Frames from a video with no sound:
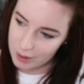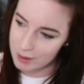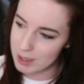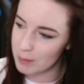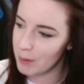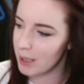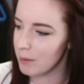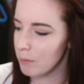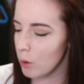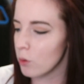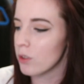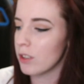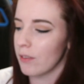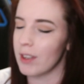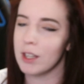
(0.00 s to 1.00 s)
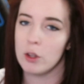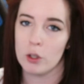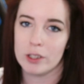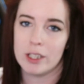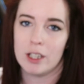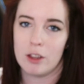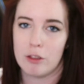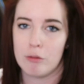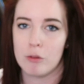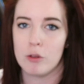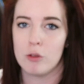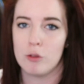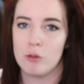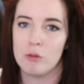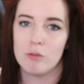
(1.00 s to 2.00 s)
spend most of it looking
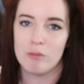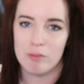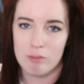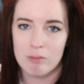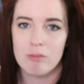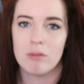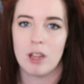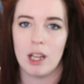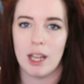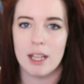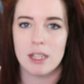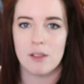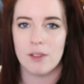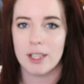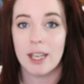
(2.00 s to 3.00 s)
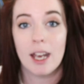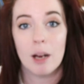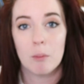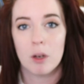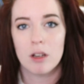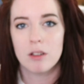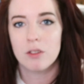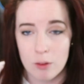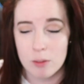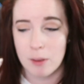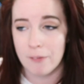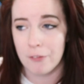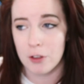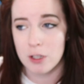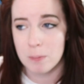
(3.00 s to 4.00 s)
through the lens of a camera. It was
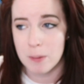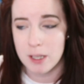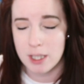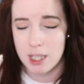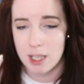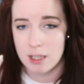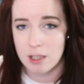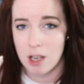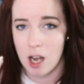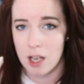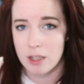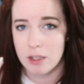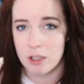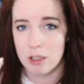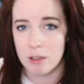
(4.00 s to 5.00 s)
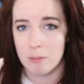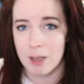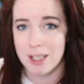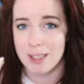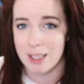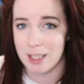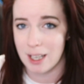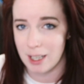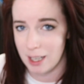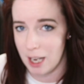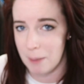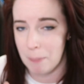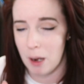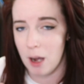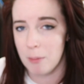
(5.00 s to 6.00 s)
my first BTS concert, my second
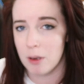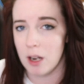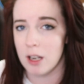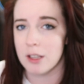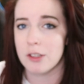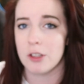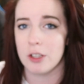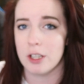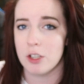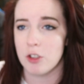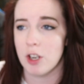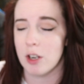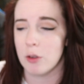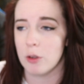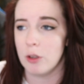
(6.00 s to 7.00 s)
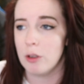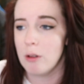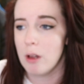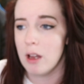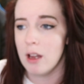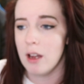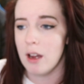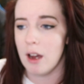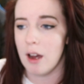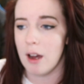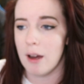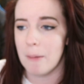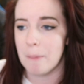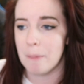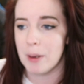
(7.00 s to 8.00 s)
K-pop concert in general,
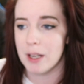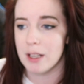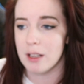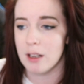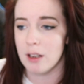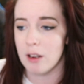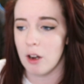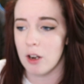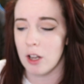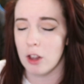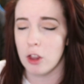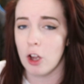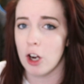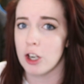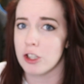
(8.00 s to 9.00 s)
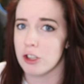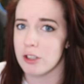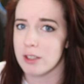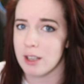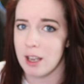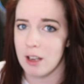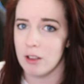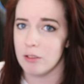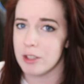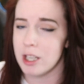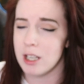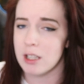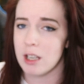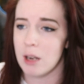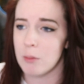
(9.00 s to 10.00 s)
but on a larger scale.
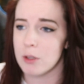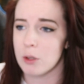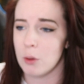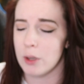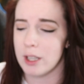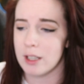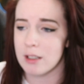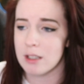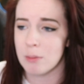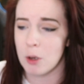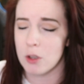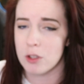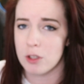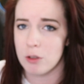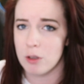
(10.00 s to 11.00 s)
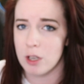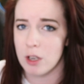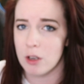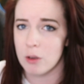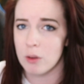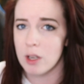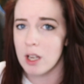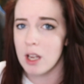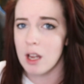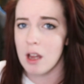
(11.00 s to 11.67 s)
Teen Top was only in a small studio